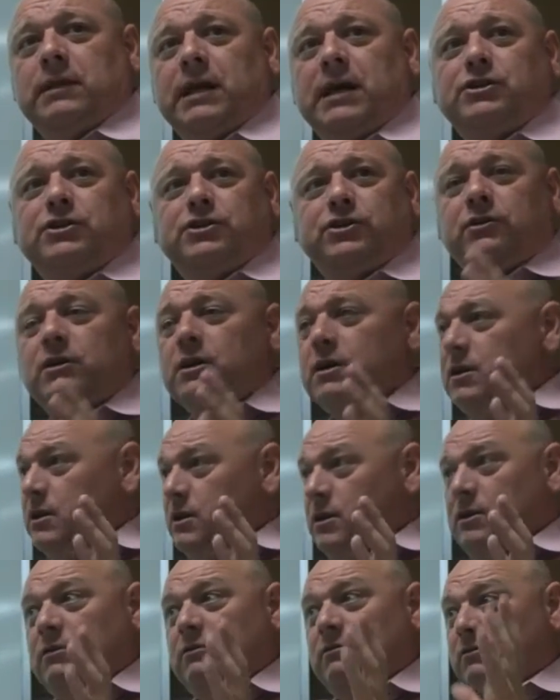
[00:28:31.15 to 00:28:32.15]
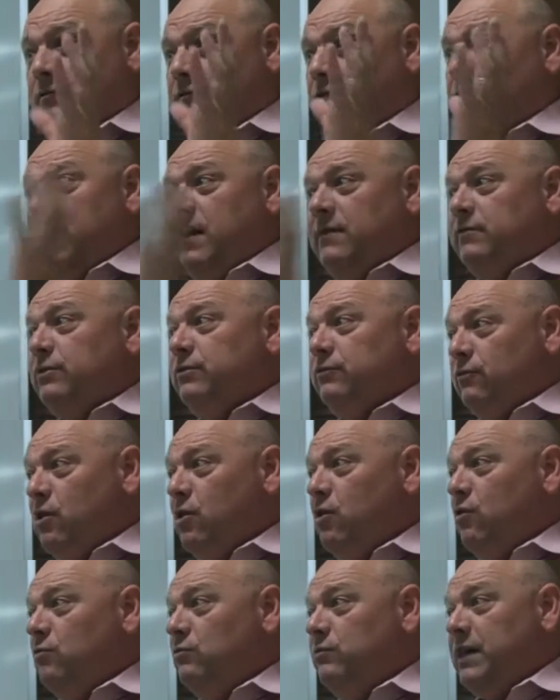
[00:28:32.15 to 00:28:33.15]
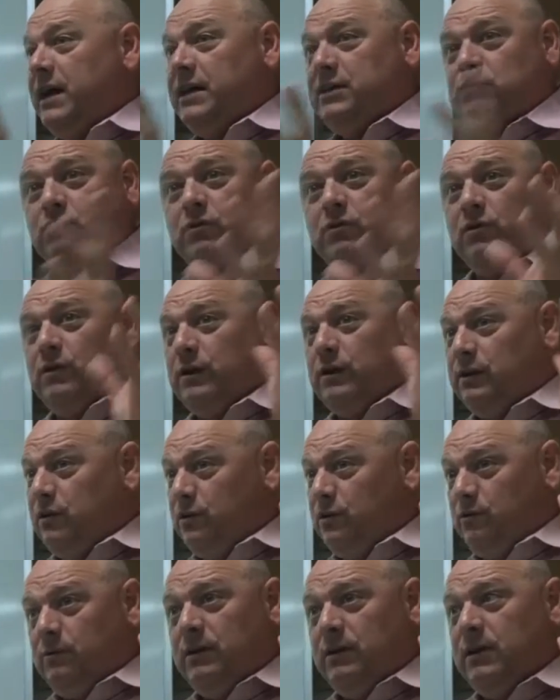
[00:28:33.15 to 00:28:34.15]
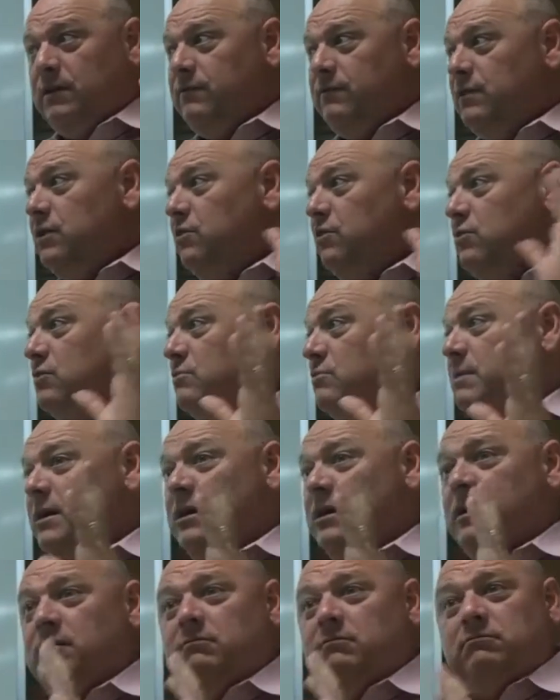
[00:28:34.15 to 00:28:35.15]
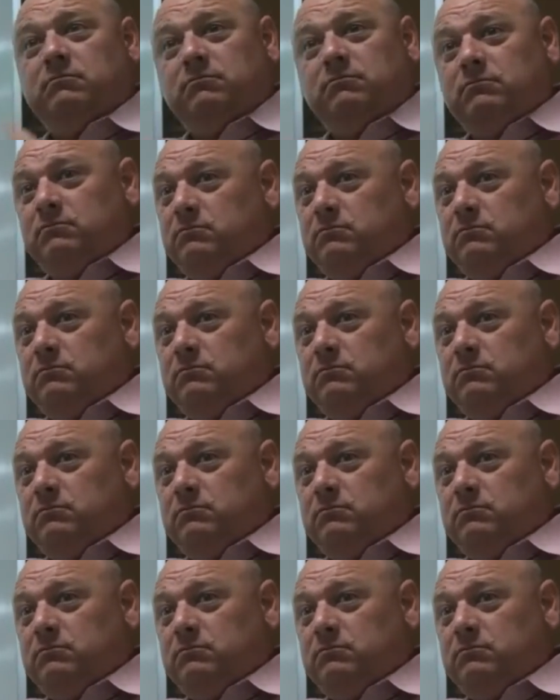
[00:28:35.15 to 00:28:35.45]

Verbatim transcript: That's your you have a throne, that's where you're, even though you may,